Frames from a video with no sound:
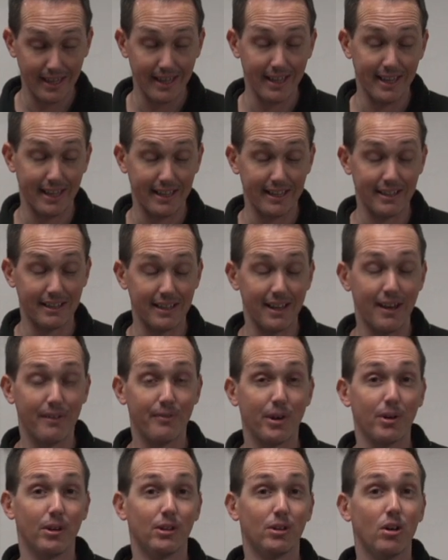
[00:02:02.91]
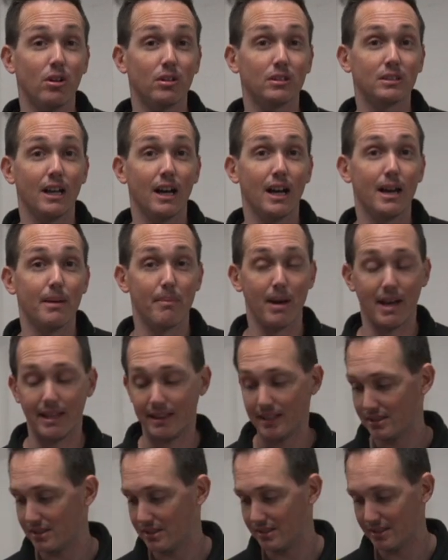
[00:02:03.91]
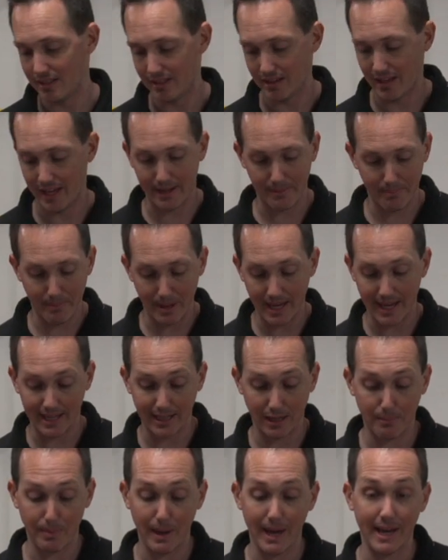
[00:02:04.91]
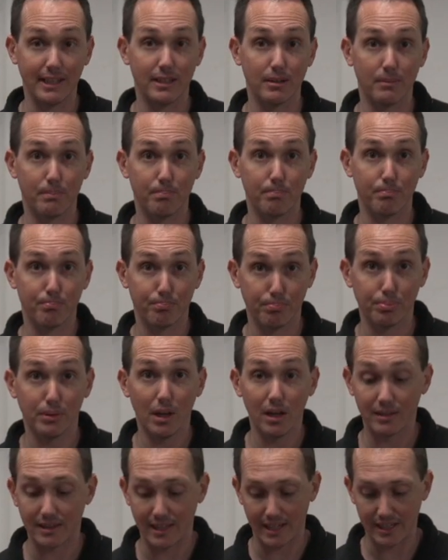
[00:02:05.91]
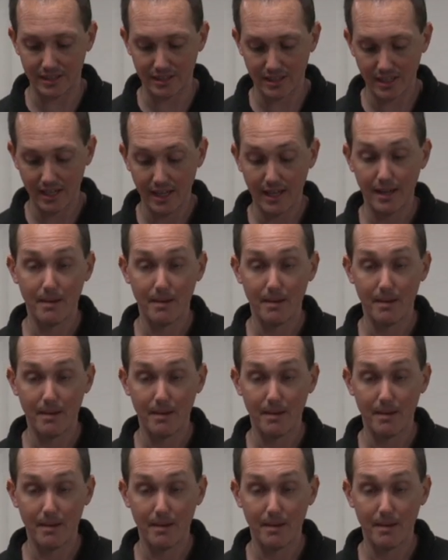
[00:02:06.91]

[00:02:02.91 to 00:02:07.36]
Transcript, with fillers: in a very long time. And this isn't like me getting paid to plug this.